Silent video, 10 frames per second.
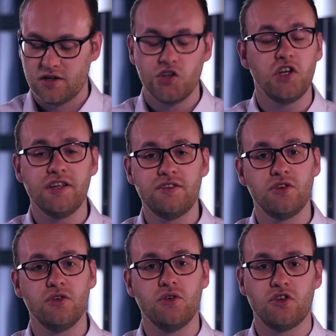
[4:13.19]
You need
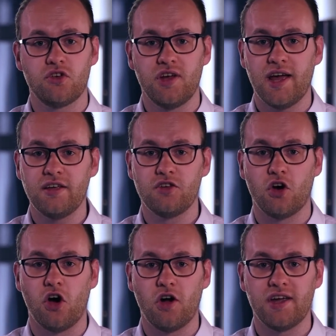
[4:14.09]
to create your
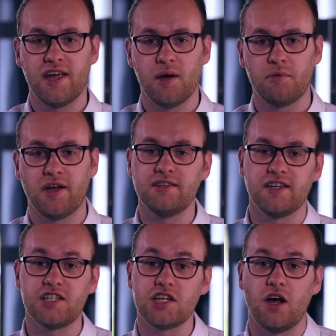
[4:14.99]
Hockey app and
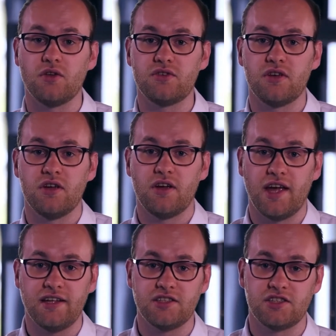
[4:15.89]
Test Cloud
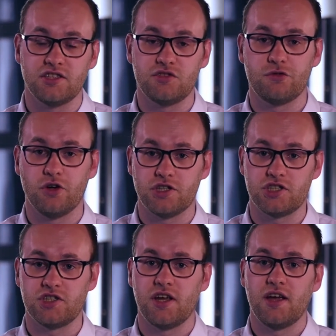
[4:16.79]
instance
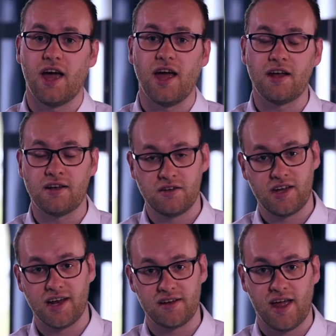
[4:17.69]
first and
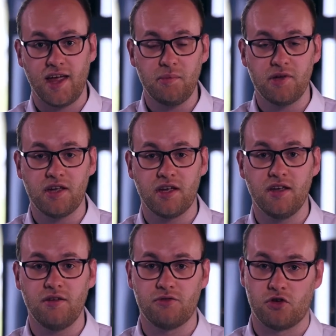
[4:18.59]
get the AP
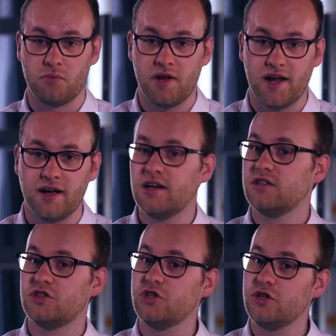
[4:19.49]
key from there
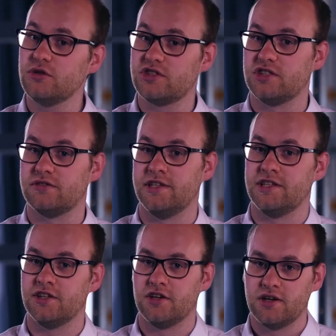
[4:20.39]
to use this
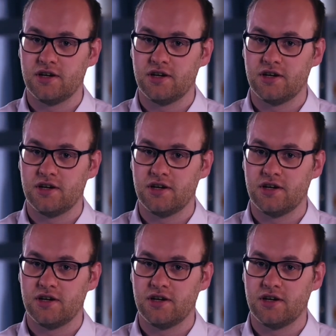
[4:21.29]
feature.